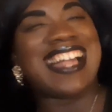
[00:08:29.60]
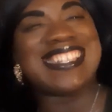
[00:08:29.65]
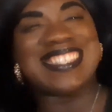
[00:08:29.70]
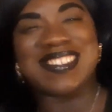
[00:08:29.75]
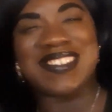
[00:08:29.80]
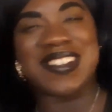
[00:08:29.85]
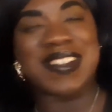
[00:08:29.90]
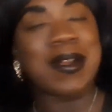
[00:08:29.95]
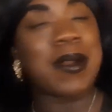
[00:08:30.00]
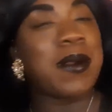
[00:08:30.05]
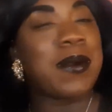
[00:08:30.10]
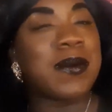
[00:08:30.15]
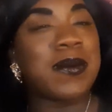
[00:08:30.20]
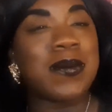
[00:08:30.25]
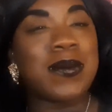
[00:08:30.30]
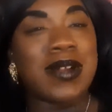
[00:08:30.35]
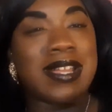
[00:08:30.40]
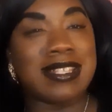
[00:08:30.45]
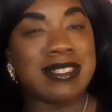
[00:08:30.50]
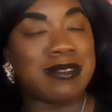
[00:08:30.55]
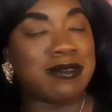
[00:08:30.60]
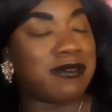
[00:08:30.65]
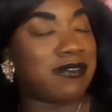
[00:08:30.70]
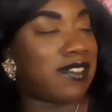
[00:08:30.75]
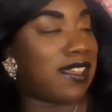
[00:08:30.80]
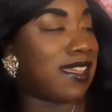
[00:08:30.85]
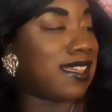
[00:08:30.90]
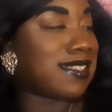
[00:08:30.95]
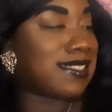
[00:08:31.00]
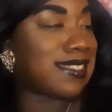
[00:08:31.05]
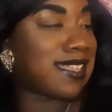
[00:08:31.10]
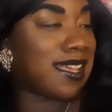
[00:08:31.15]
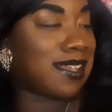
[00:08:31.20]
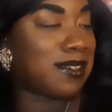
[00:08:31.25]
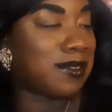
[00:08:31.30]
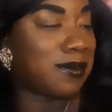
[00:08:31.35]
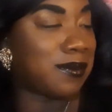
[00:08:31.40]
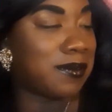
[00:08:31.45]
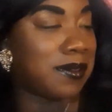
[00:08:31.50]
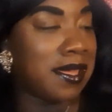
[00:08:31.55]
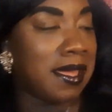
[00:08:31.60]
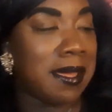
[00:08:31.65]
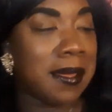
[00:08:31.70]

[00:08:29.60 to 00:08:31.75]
I talk way too fast. I do.